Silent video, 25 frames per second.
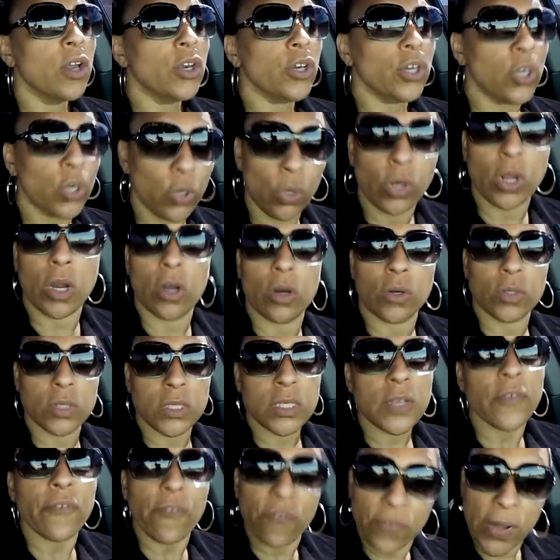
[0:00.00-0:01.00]
kudos,
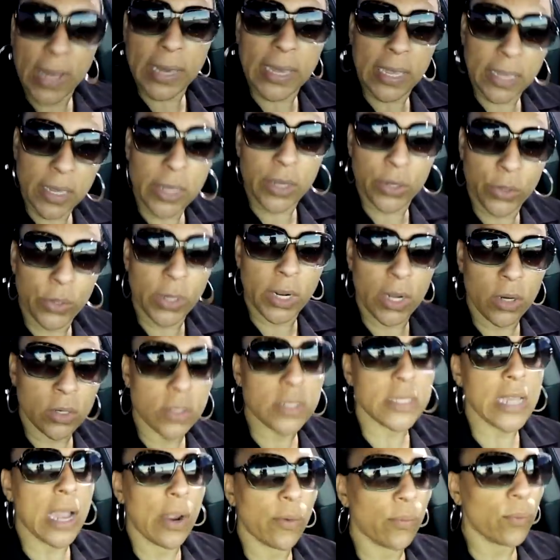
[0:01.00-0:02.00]
fucking
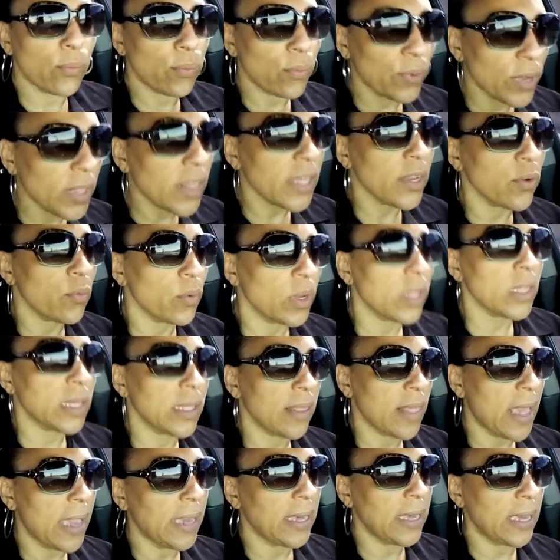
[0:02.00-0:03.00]
kudos. I really, really
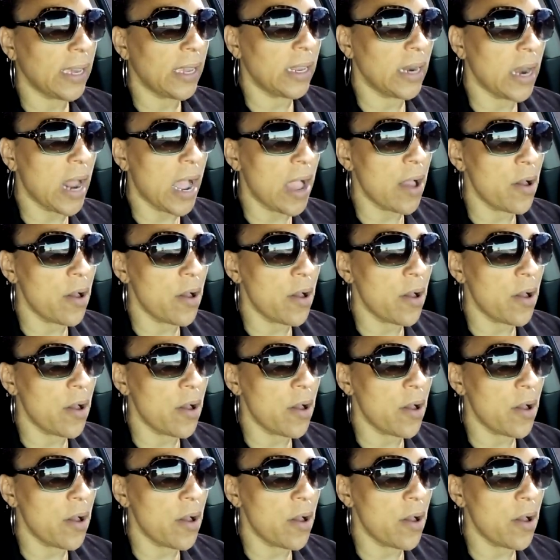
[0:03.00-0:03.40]
like it.